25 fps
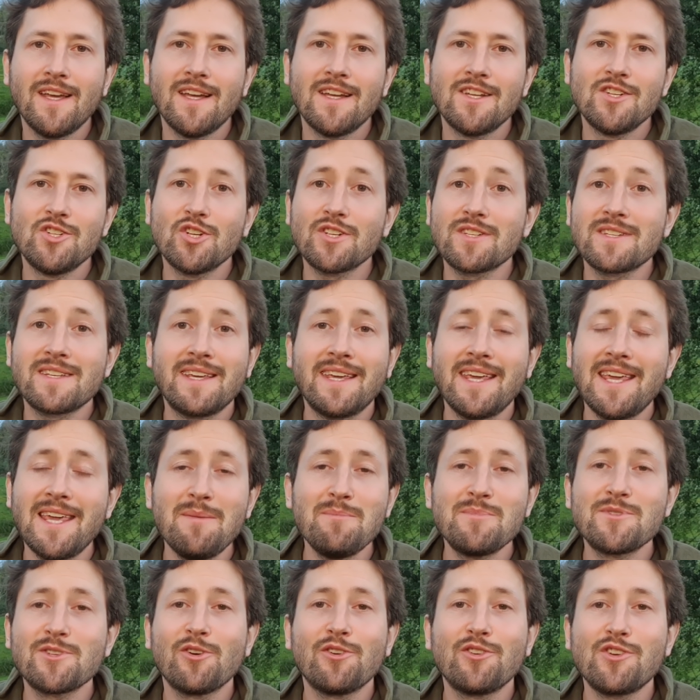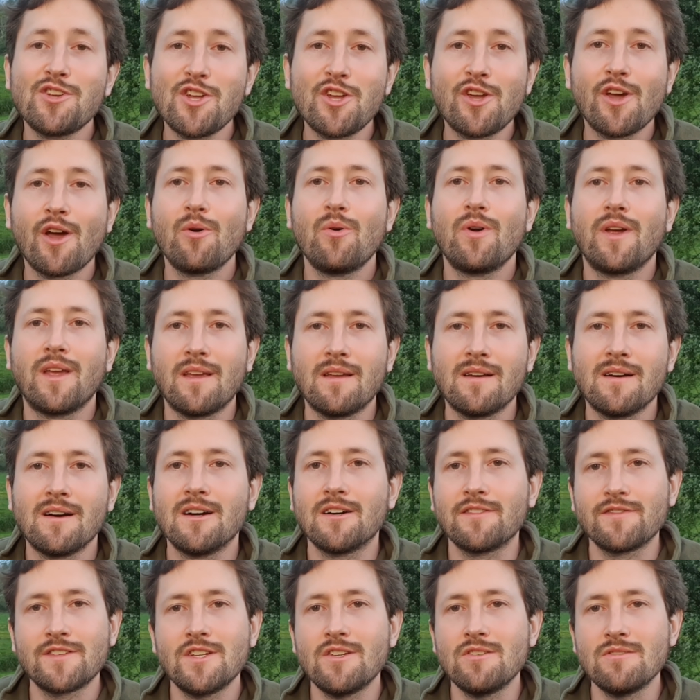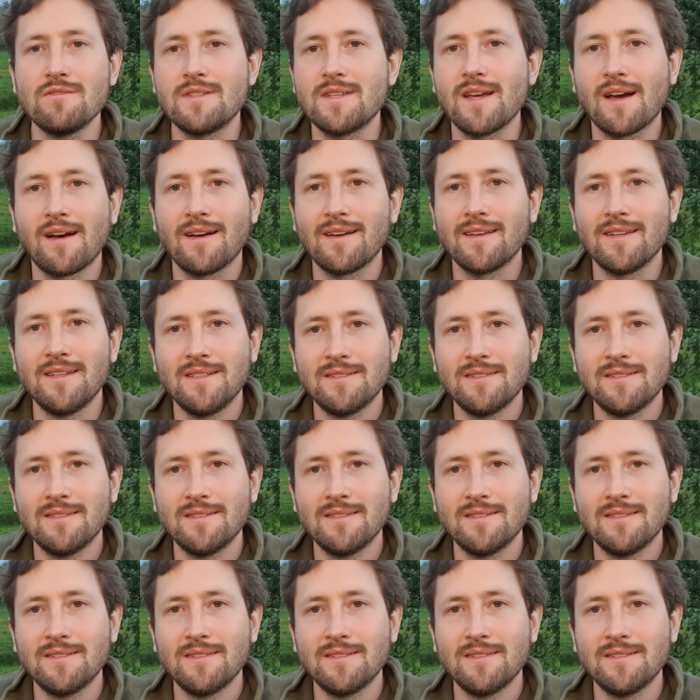just keeps on going after you die.